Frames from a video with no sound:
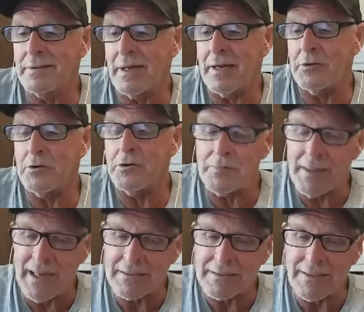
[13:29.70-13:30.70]
knew
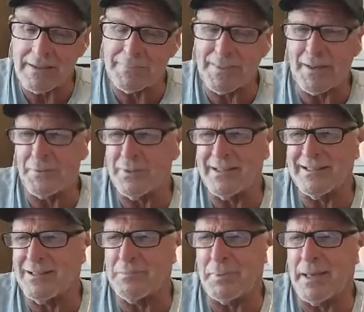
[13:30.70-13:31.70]
about this, but I really
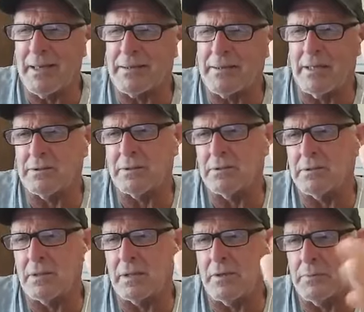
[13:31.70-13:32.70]
didn't pay attention
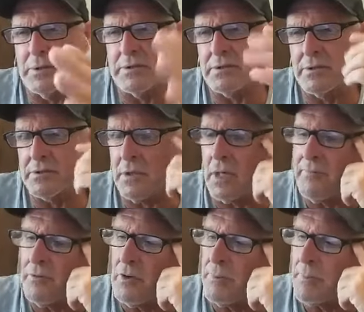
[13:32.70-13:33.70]
until I researched
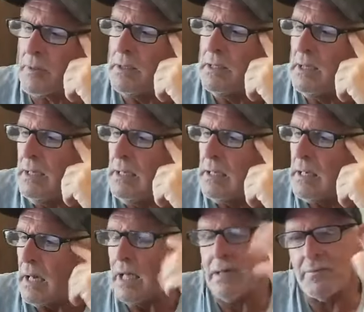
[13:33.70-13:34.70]
olive oil more.
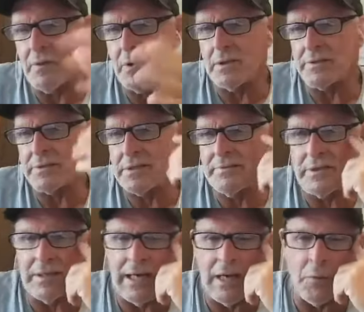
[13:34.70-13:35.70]
Olive oil's
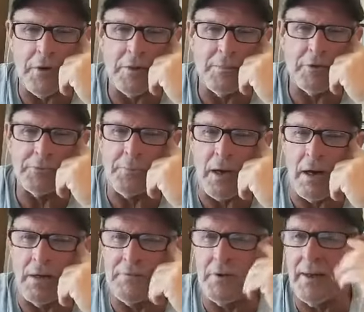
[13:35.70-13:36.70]
even got one of the most
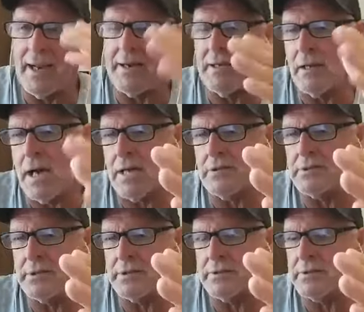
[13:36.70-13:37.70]
powerful
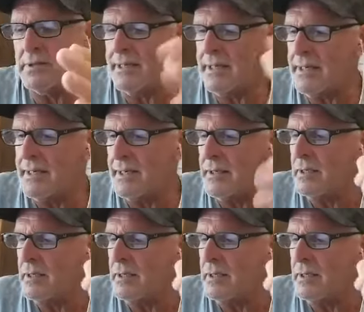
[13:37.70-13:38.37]
antioxidants in it,